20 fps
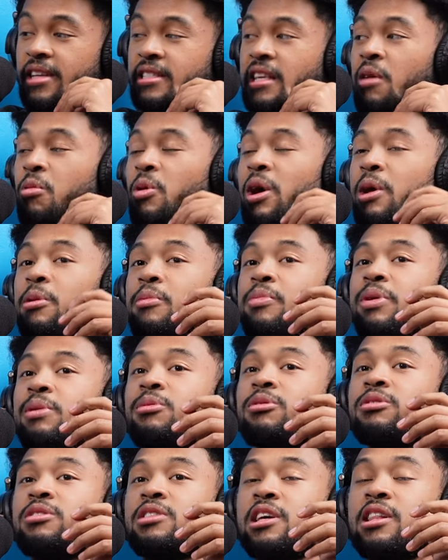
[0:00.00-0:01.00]
is that why when
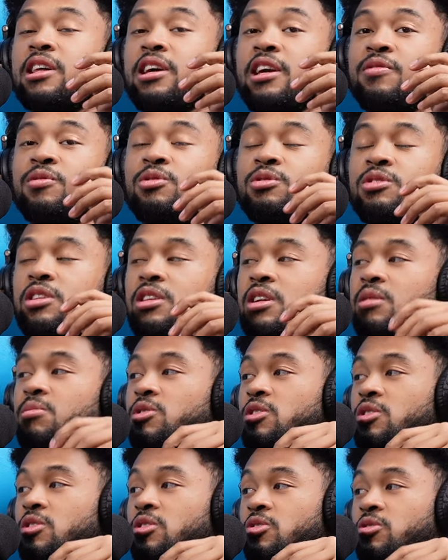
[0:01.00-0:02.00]
people say like if you see
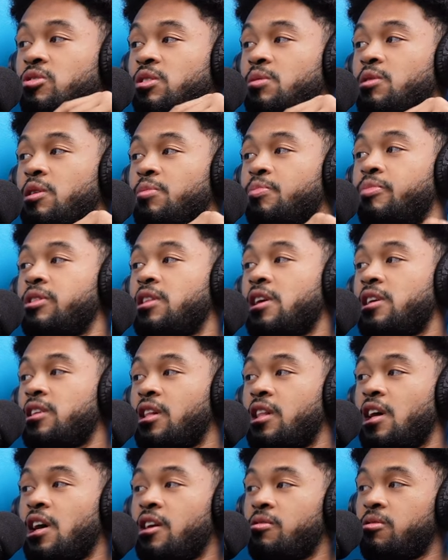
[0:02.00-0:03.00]
numbers in your dreams, like put that in the
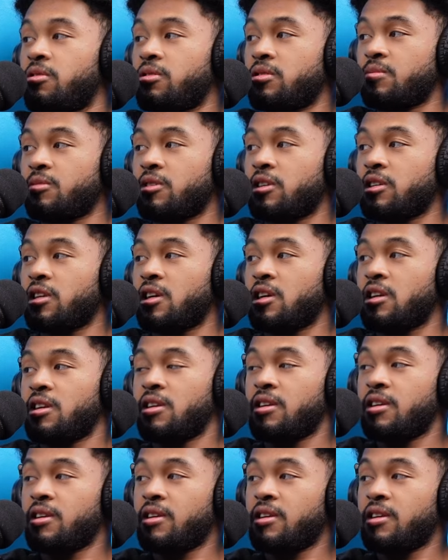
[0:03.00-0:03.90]
lottery or something like that?